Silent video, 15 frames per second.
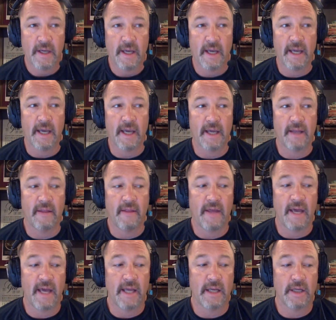and
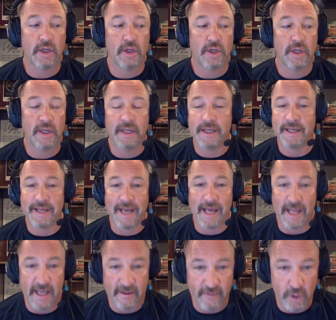that she did
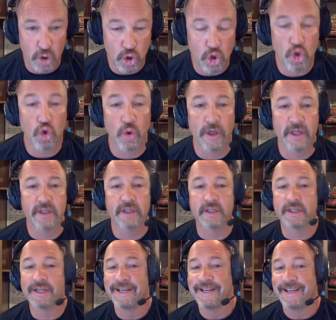not have a
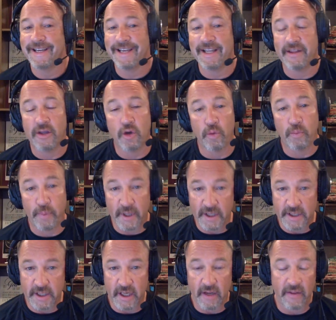choice in the
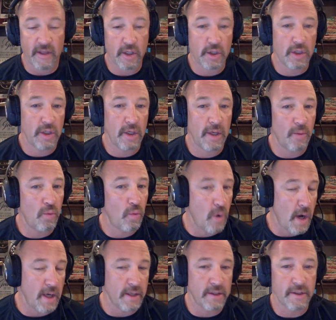obesity that she
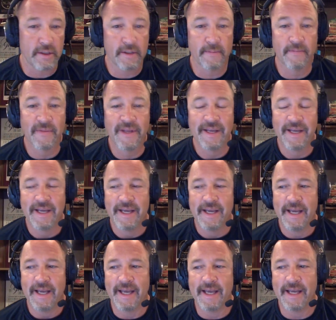was,
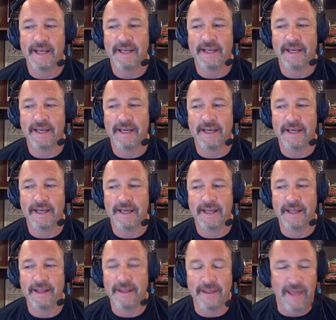and
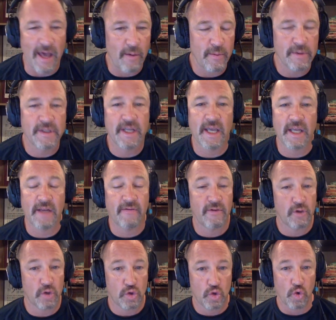that was the end of
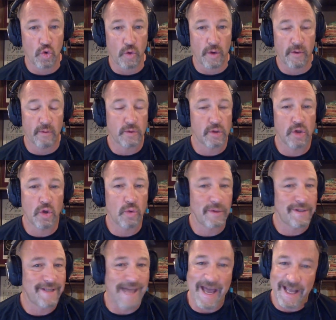the story. There was no
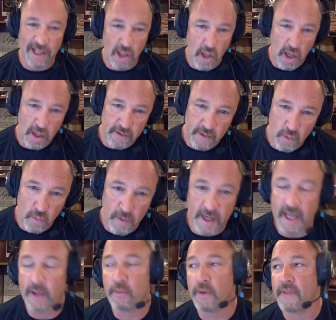dialogue that went
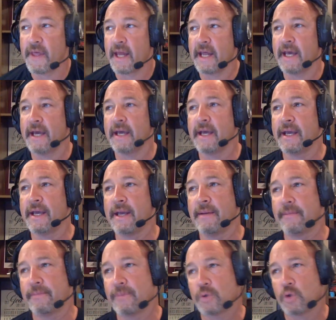on with that. I
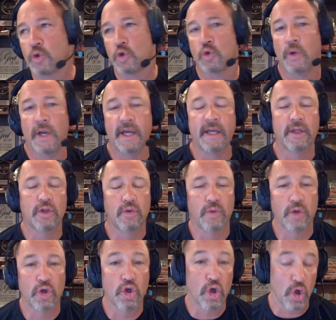am trying to
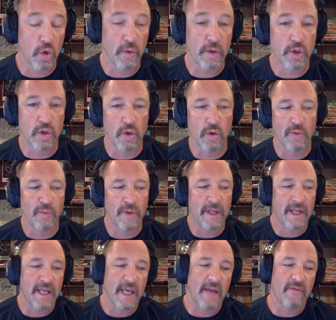encourage her, and we
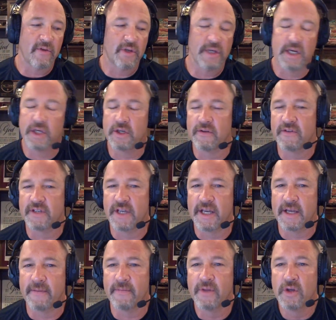had a conversation of
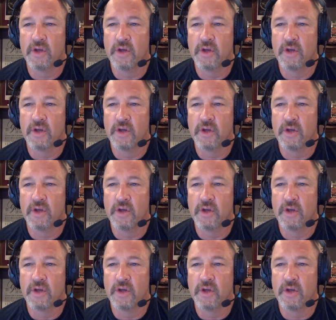saying,